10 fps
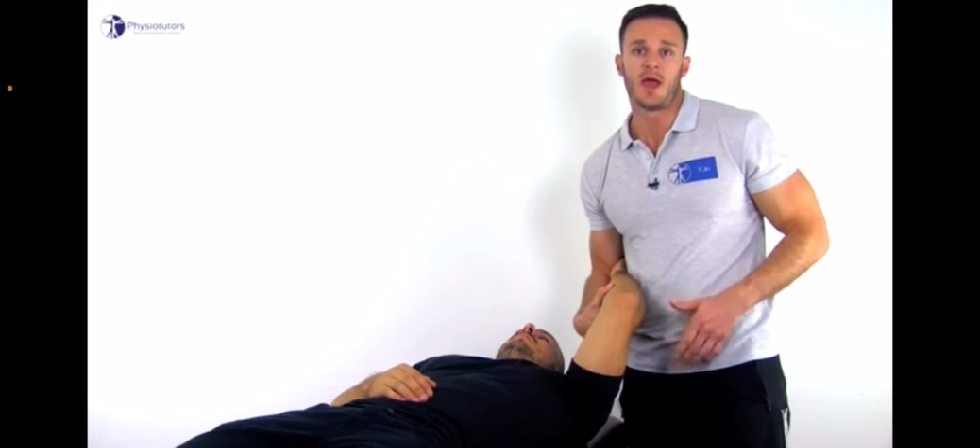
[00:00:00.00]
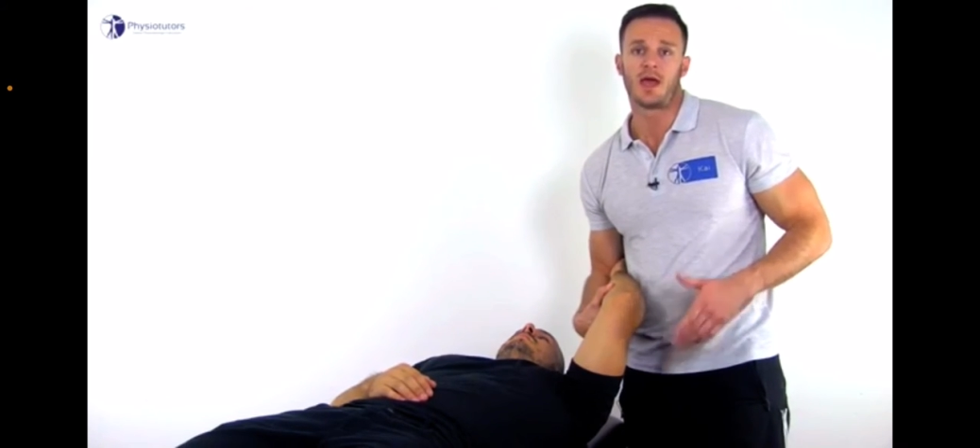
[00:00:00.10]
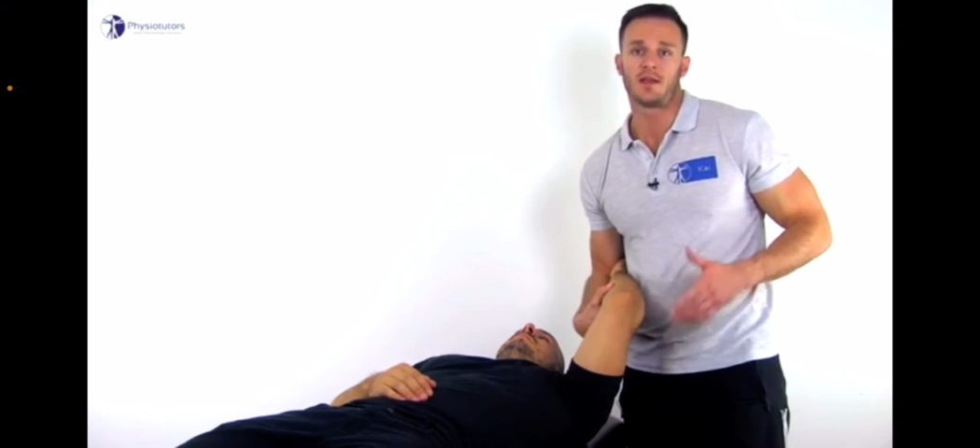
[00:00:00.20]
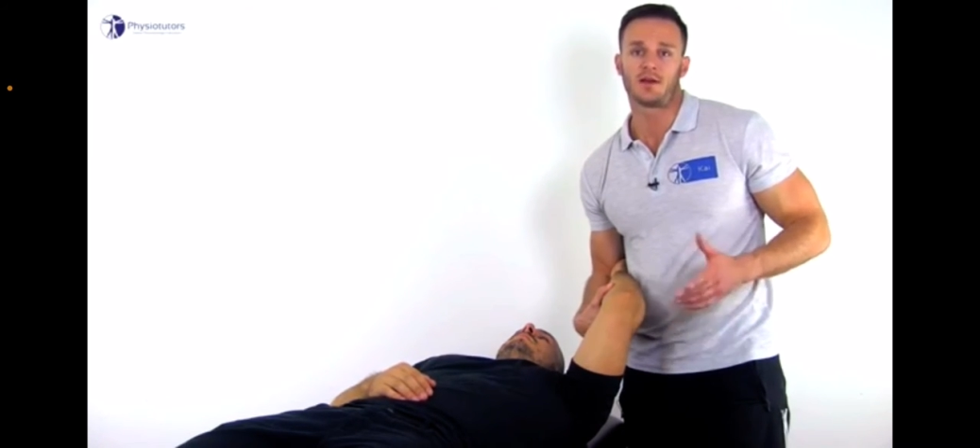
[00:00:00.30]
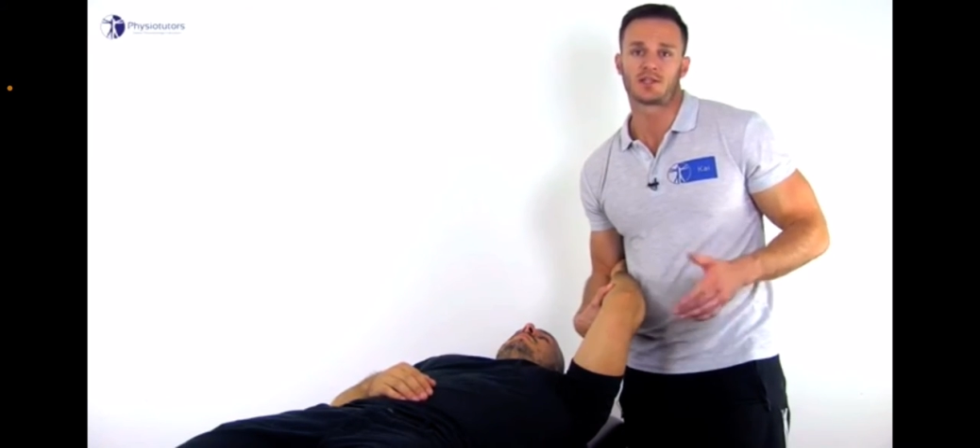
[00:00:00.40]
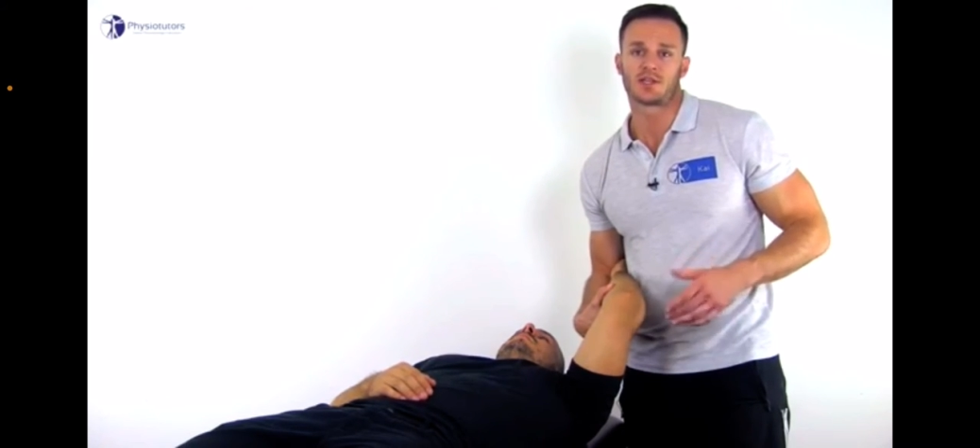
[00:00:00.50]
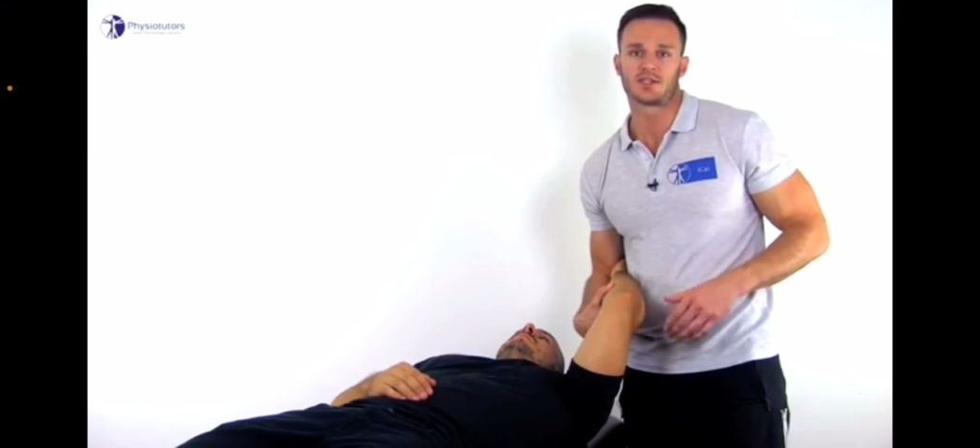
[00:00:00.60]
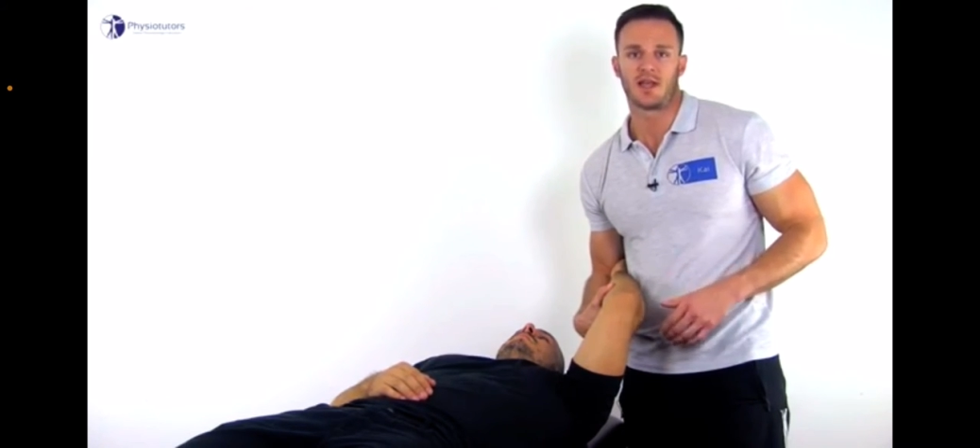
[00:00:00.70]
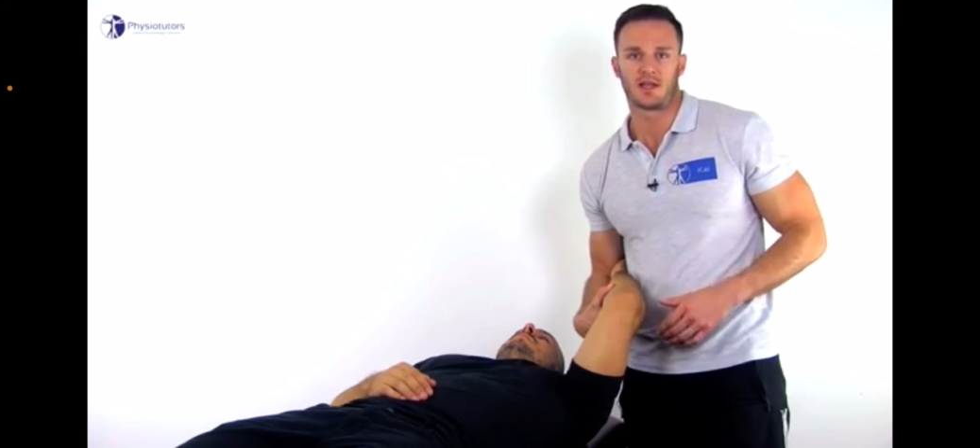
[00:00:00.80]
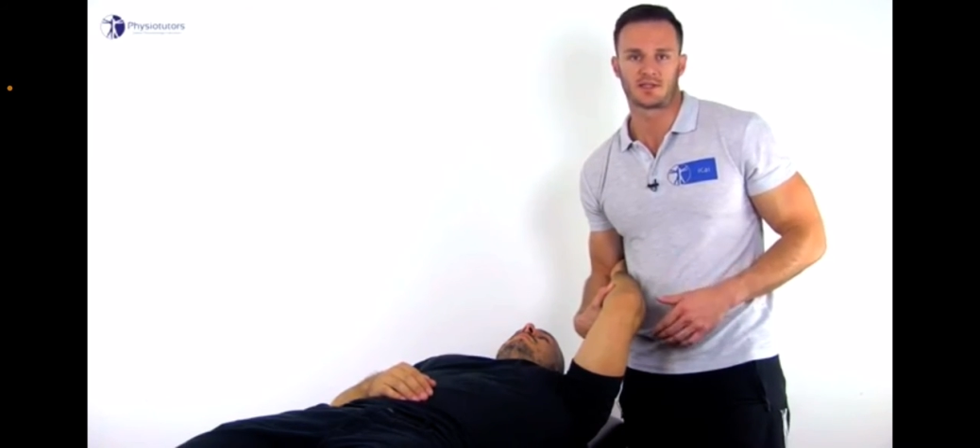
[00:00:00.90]
and not just
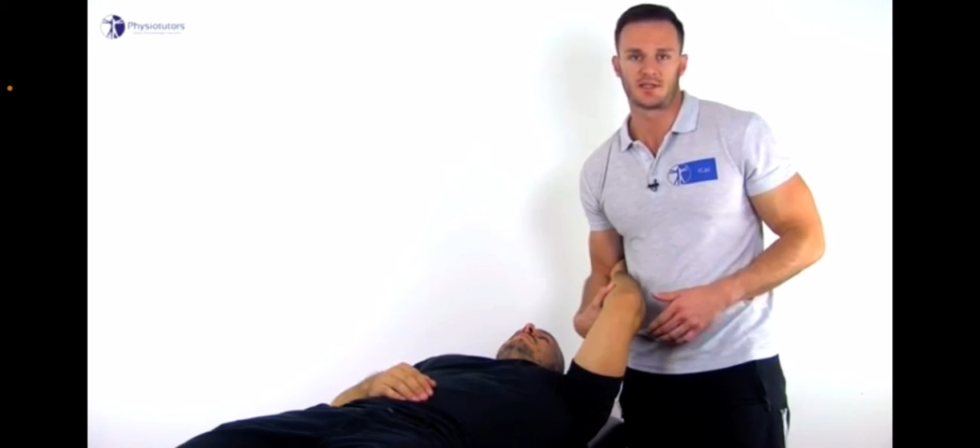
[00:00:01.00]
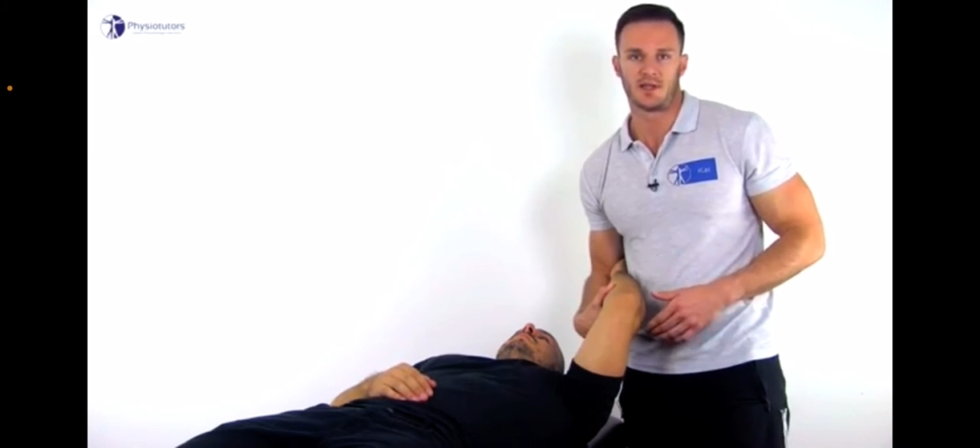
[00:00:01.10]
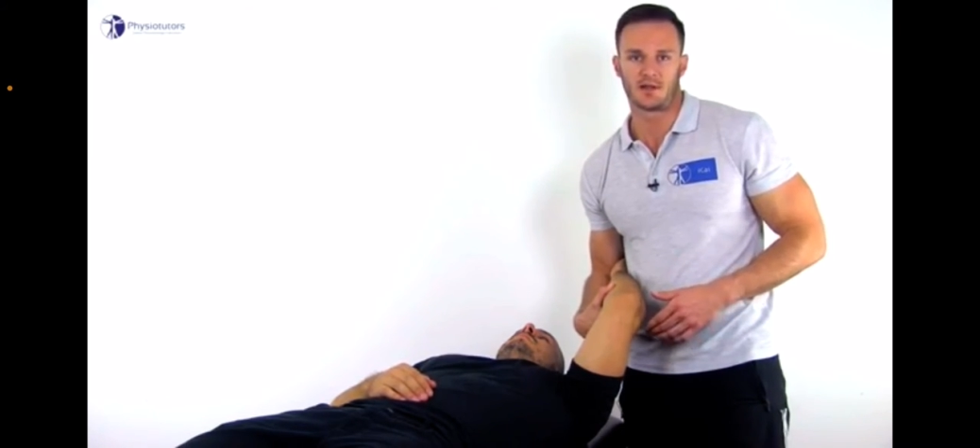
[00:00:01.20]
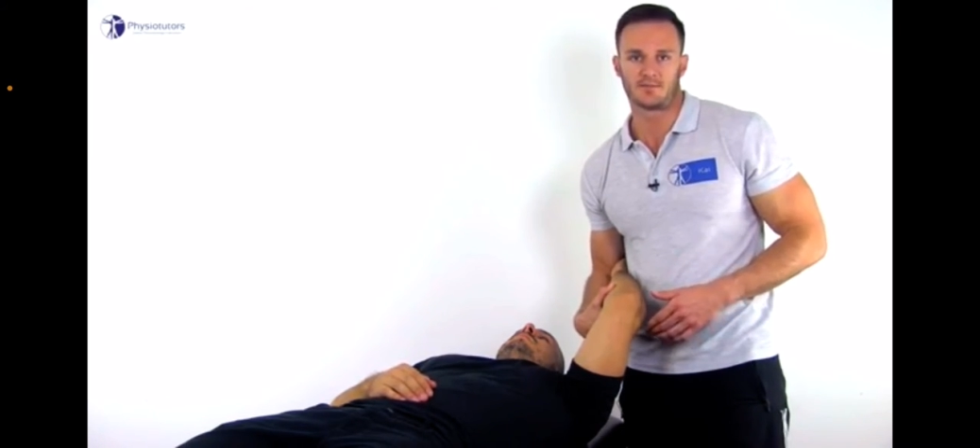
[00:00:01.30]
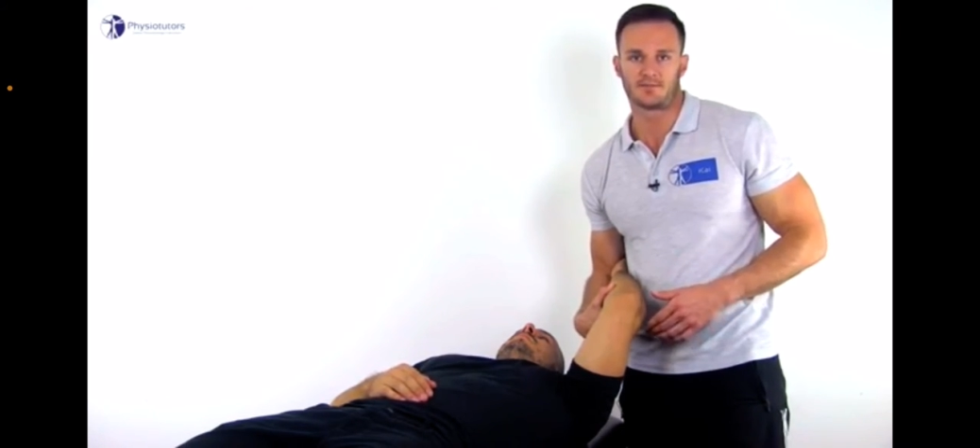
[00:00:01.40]
the LCL.